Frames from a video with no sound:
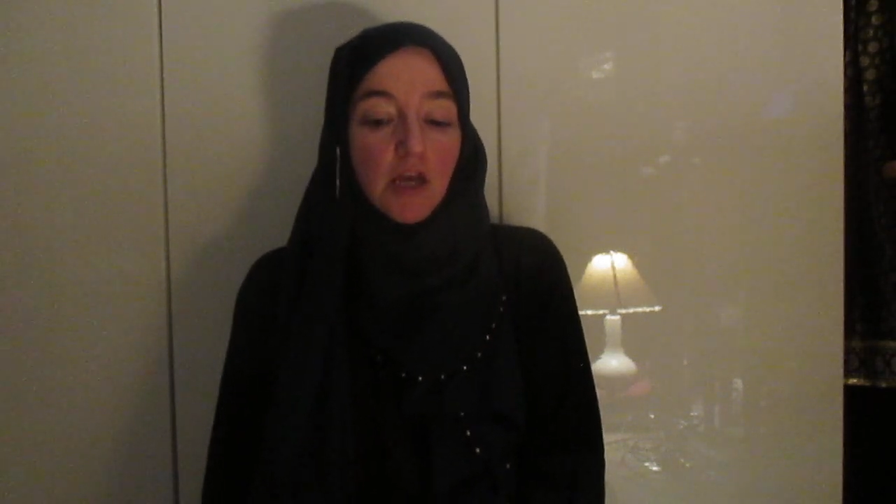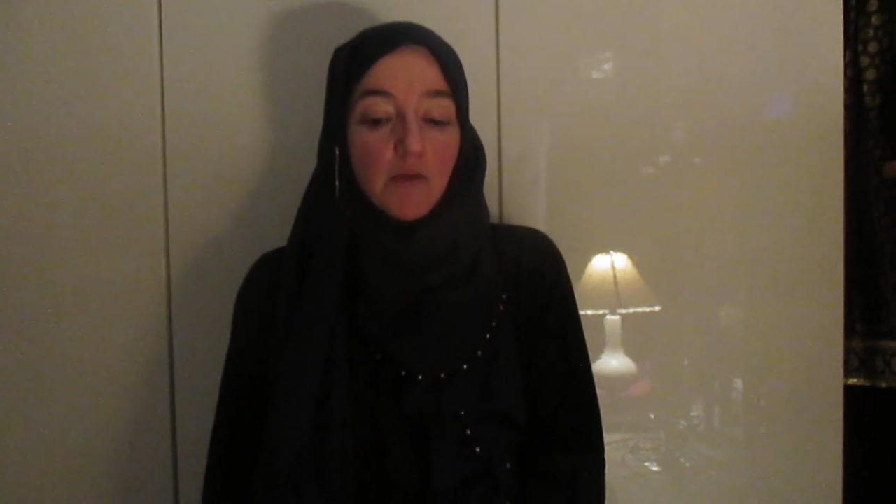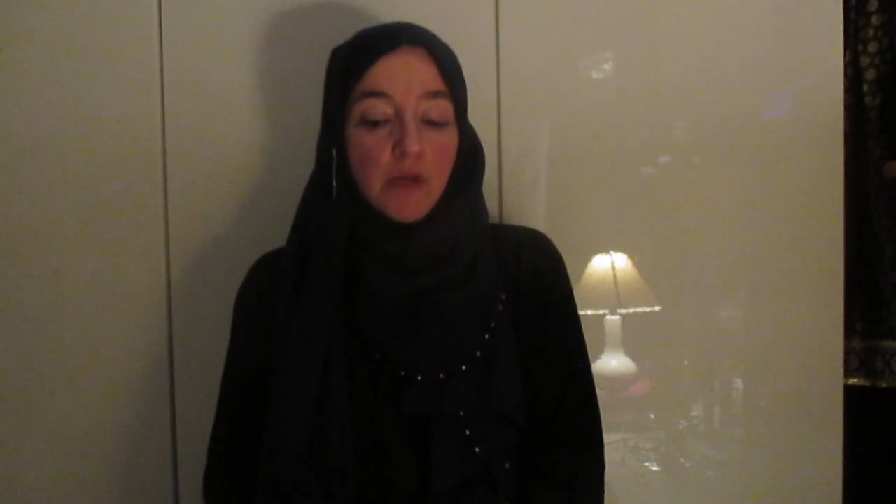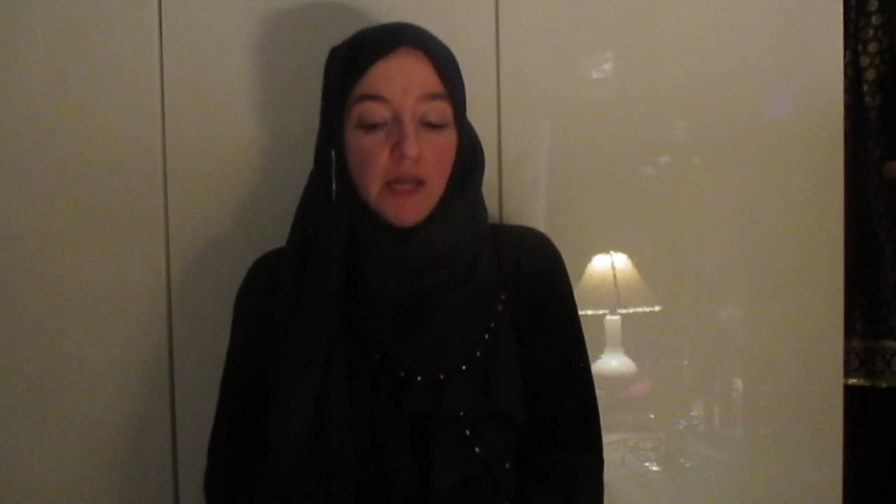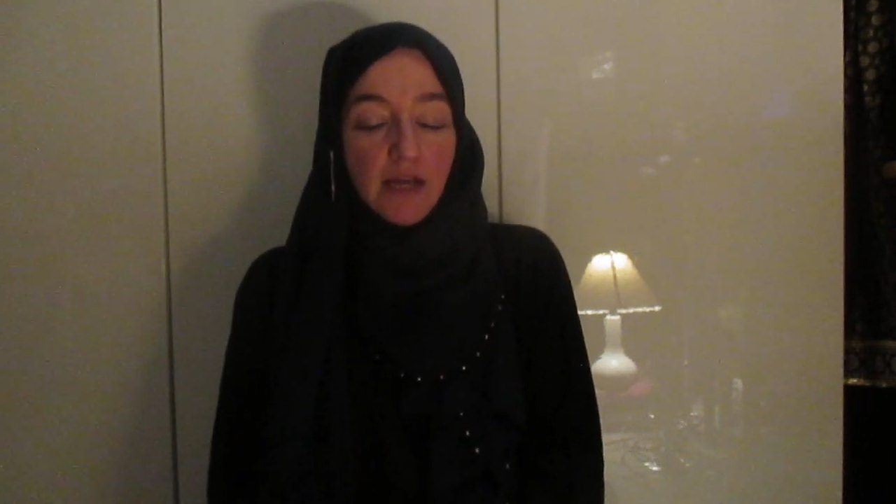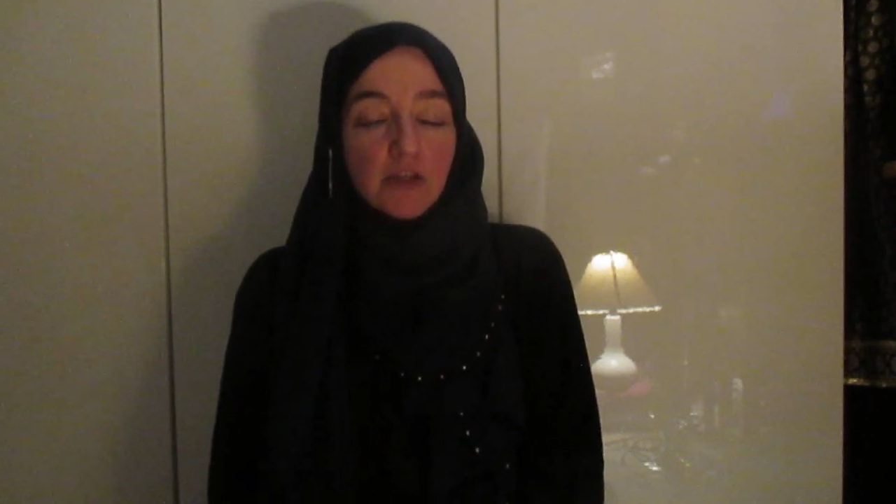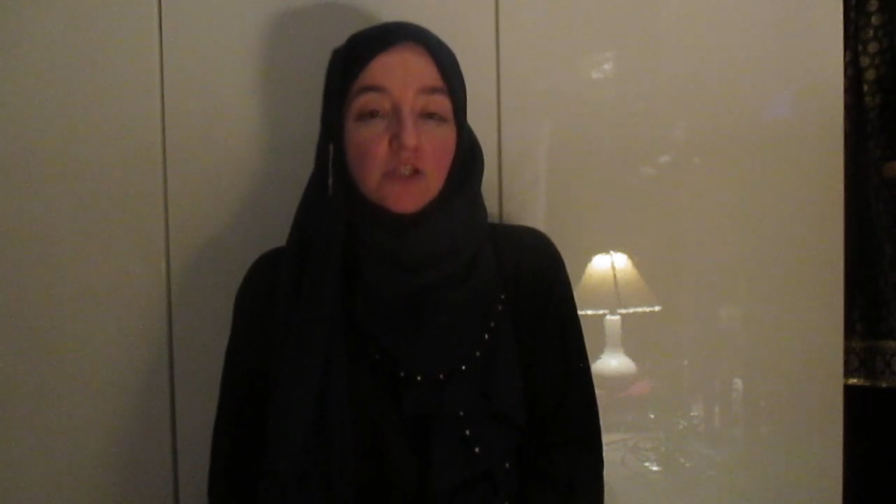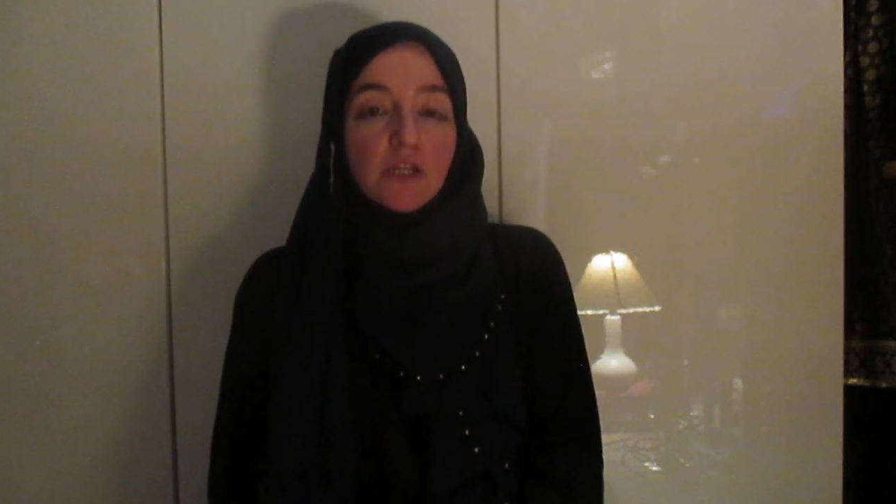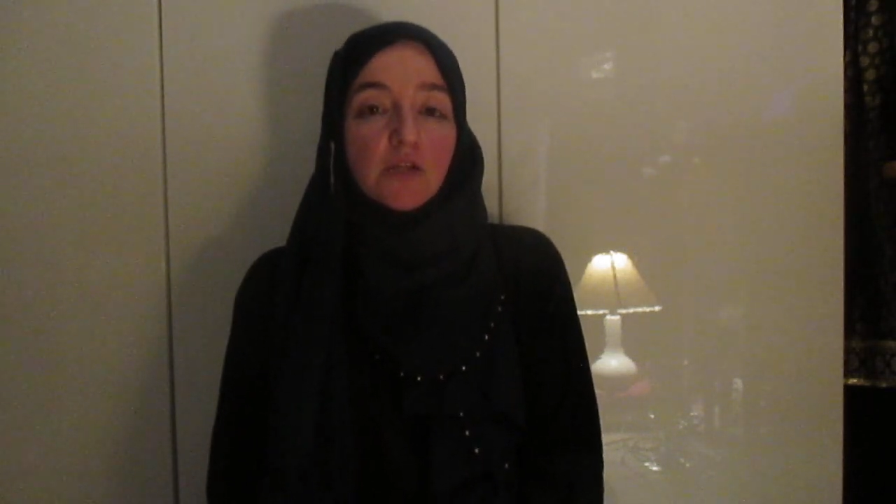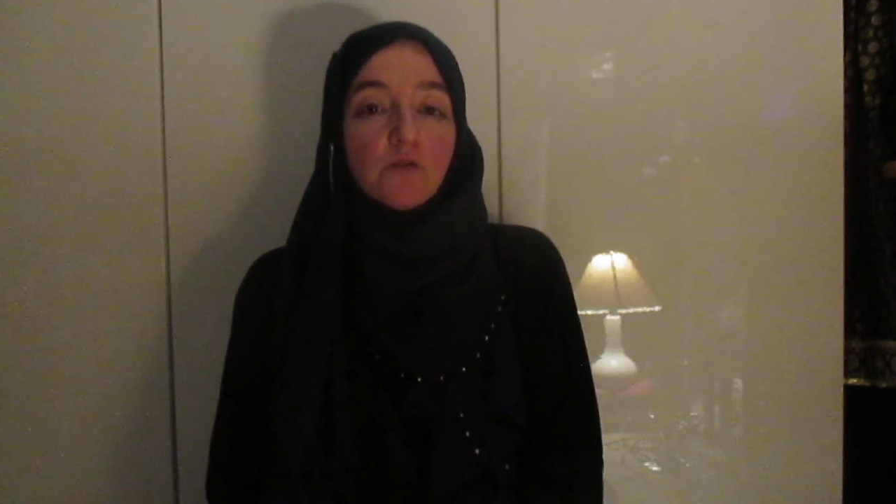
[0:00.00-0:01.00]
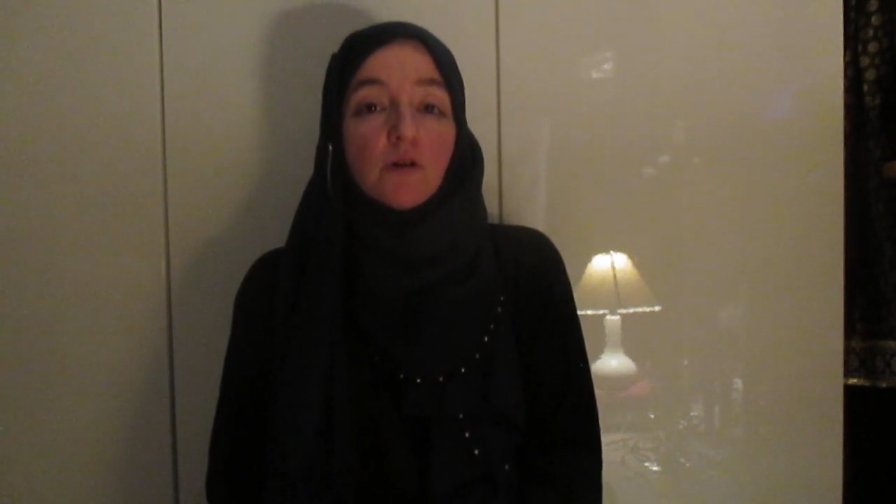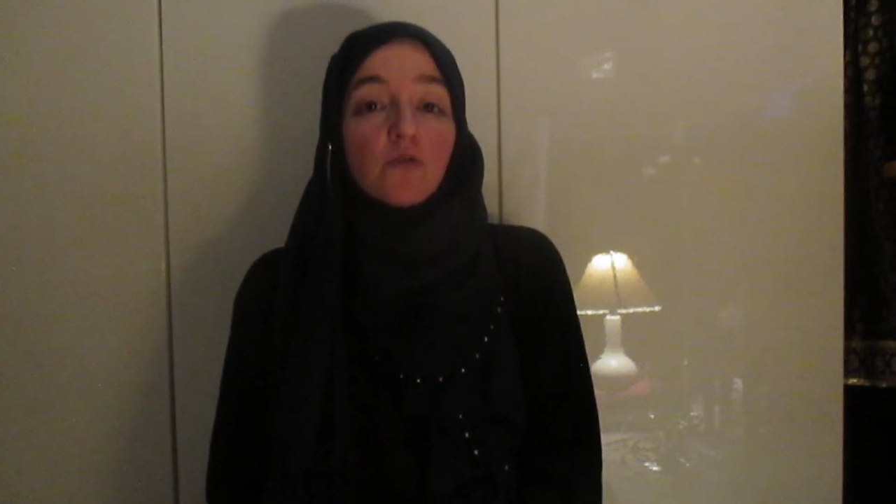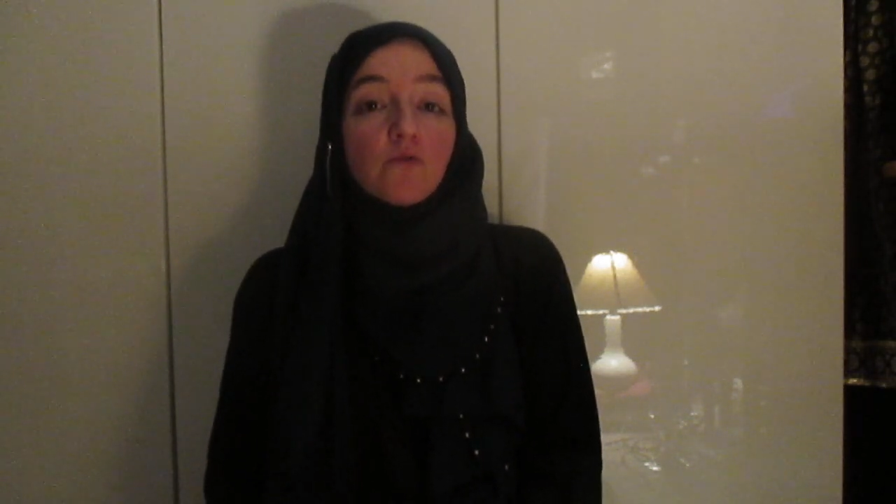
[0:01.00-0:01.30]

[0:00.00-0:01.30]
but actually you don't